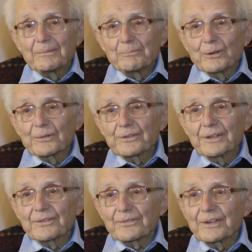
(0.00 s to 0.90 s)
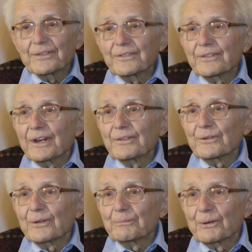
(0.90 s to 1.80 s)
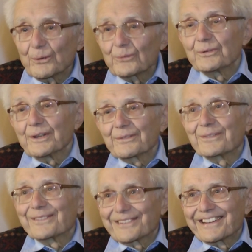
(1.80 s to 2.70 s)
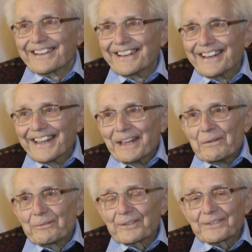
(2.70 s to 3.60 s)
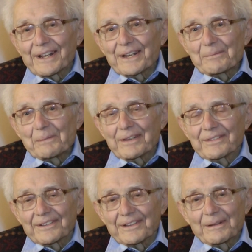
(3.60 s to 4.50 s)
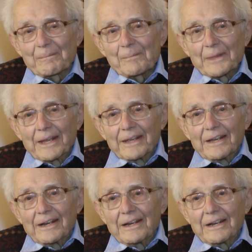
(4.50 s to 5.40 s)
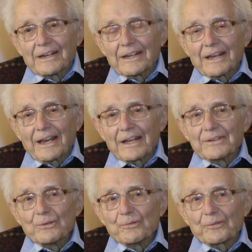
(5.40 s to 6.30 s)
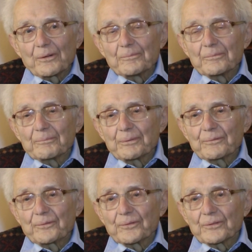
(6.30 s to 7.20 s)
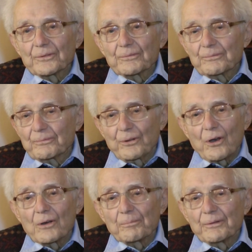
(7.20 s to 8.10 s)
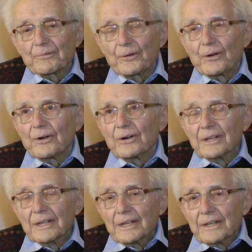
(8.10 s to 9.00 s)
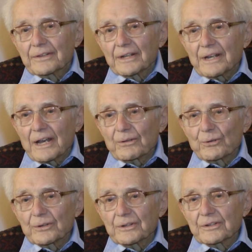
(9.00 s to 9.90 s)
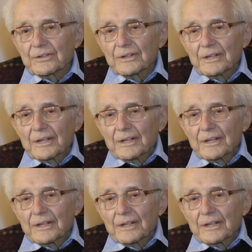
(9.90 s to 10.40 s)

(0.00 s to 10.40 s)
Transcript: And both these reasons I thought were good reasons for studying medicine. I knew from long before that I couldn't